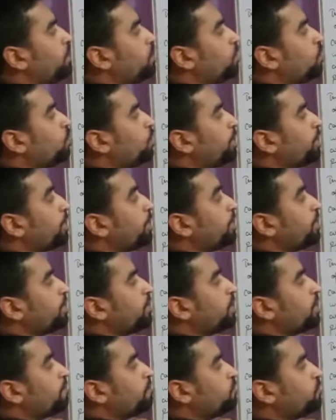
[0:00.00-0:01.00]
going in
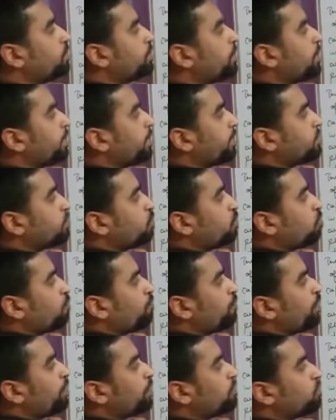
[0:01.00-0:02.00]
the opposite direction
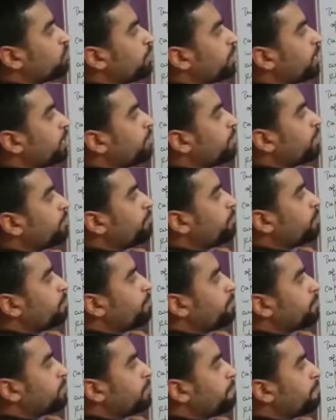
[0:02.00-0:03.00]
of field. So negative will
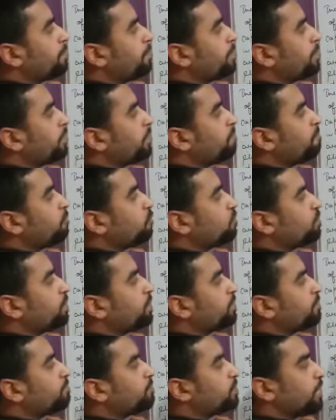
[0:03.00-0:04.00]
be separated,
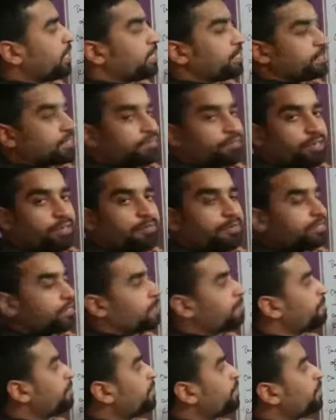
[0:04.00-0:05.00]
positive charge will be
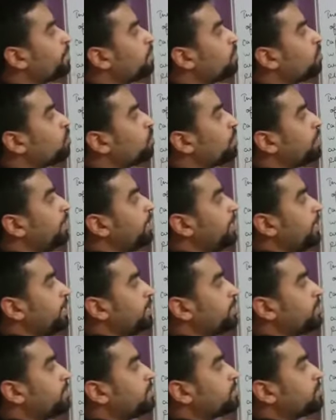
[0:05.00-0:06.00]
separated out.
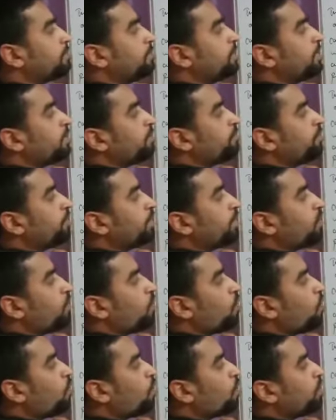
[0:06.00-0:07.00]
In the similar way,
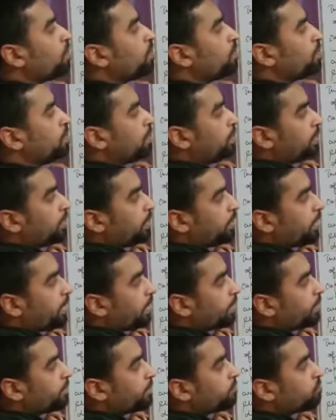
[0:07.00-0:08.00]
all
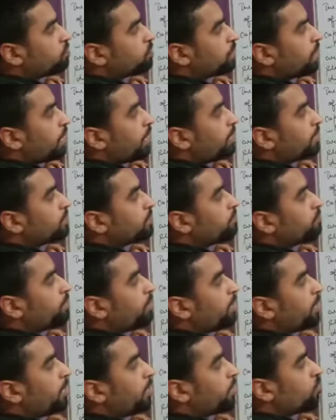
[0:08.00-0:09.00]
negative charge
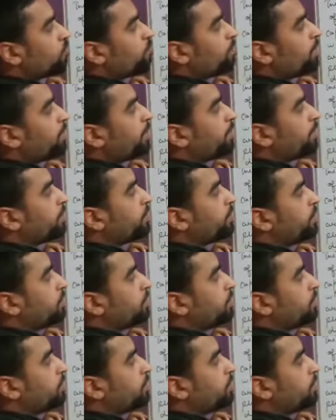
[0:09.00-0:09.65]
will accumulate